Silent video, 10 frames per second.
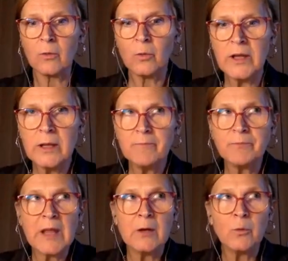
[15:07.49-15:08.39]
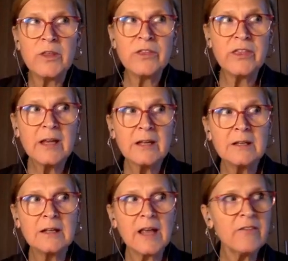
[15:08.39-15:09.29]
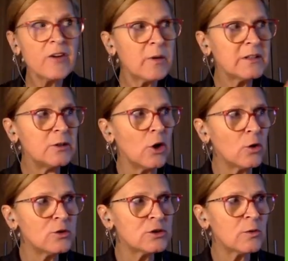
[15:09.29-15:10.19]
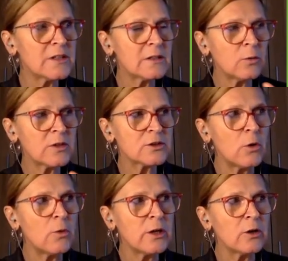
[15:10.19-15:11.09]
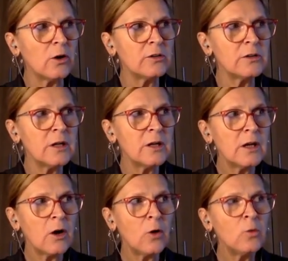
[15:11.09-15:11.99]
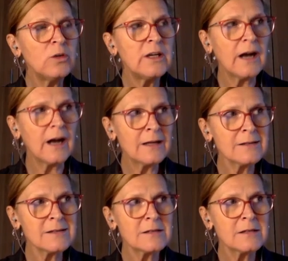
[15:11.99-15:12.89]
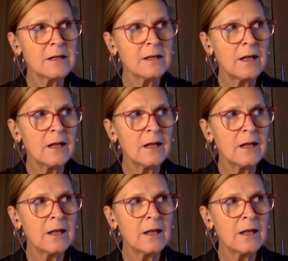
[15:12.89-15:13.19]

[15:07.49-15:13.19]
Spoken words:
We think that everybody knows what's going on, only us.